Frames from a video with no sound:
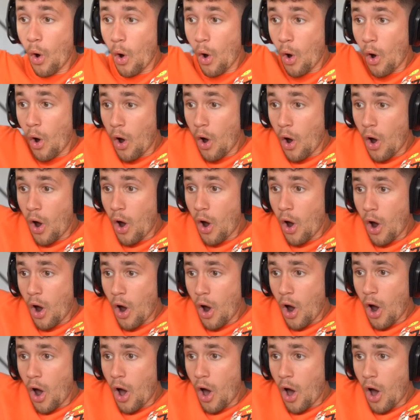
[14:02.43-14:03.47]

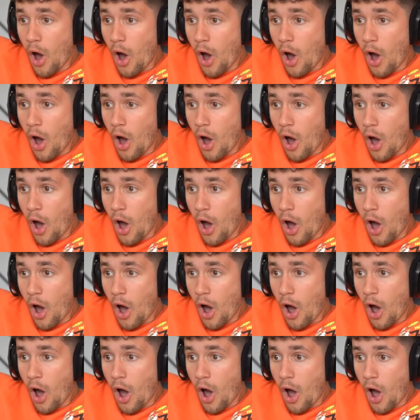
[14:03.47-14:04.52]

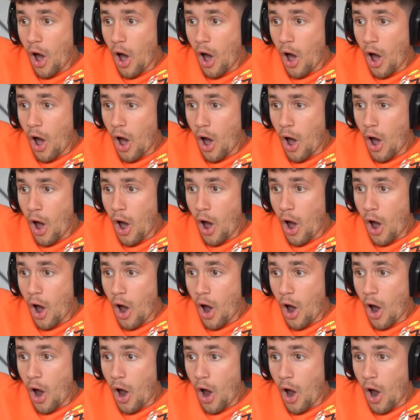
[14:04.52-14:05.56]

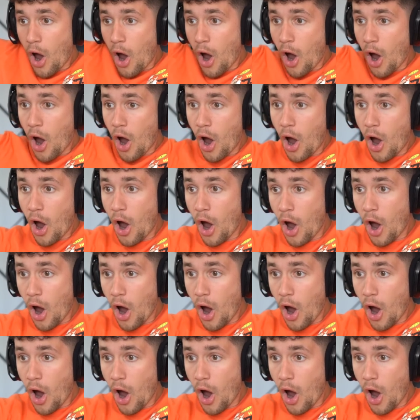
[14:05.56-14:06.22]
(no one is talking)